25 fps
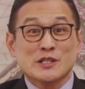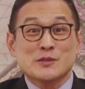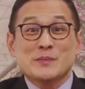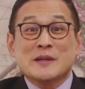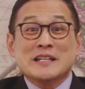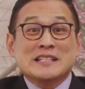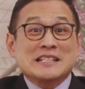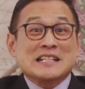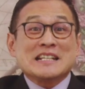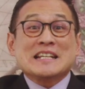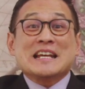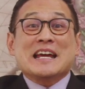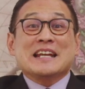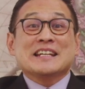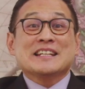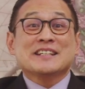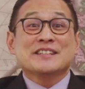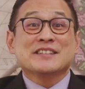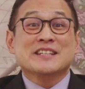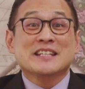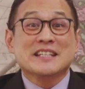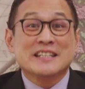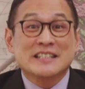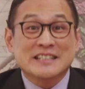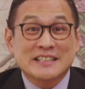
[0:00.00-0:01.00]
it's basically
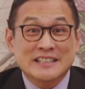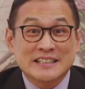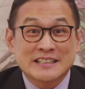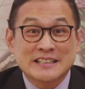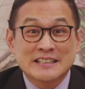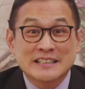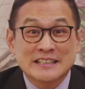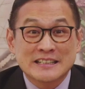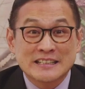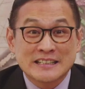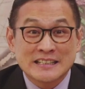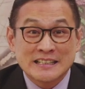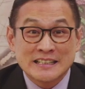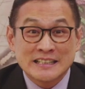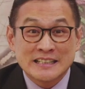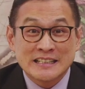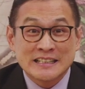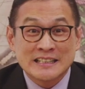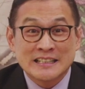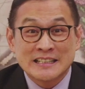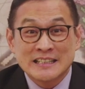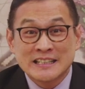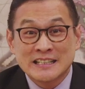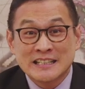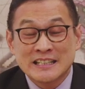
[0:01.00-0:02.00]
anything.
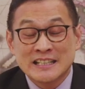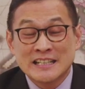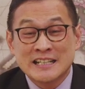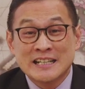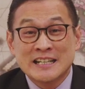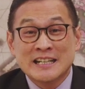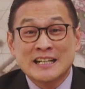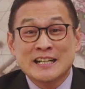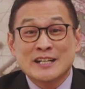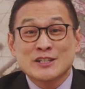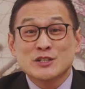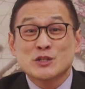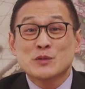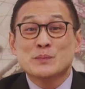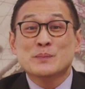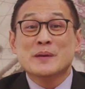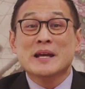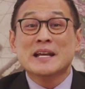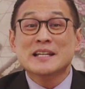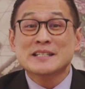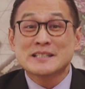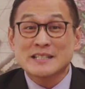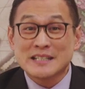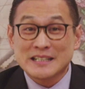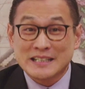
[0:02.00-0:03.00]
So
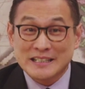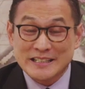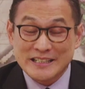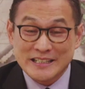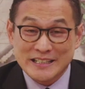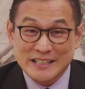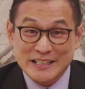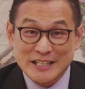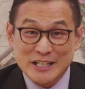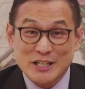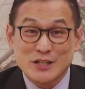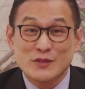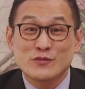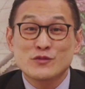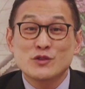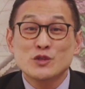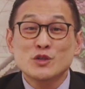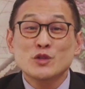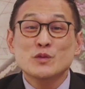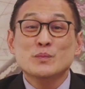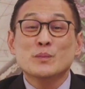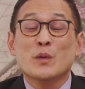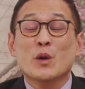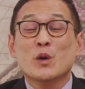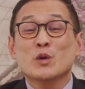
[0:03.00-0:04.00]
basically, if
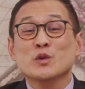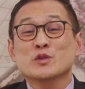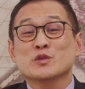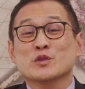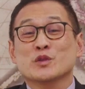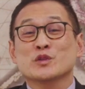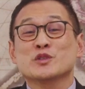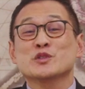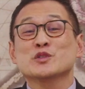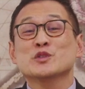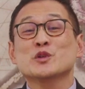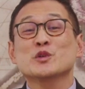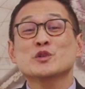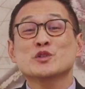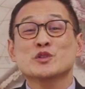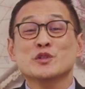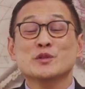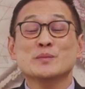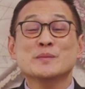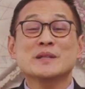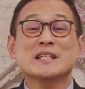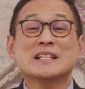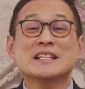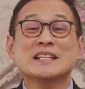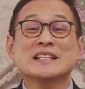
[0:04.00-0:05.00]
you post on social
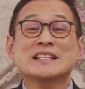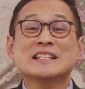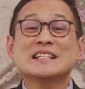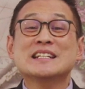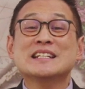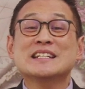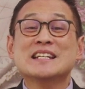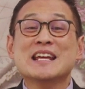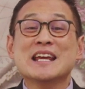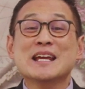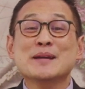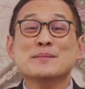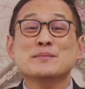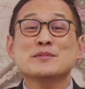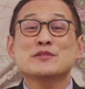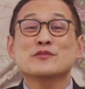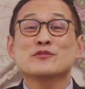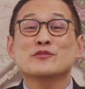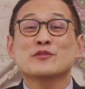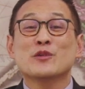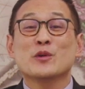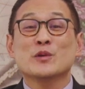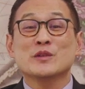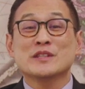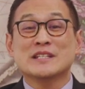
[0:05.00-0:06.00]
media the day
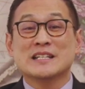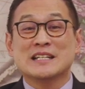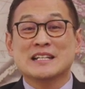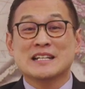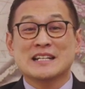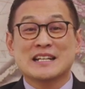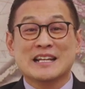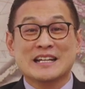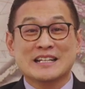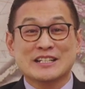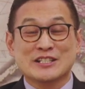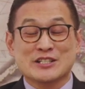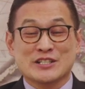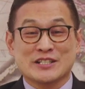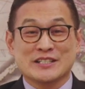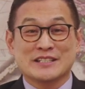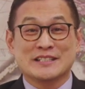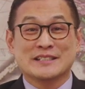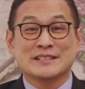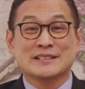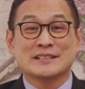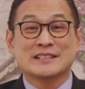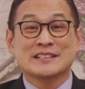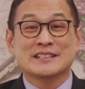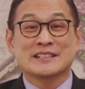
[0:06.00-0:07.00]
before the
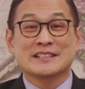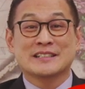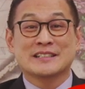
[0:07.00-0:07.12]
election,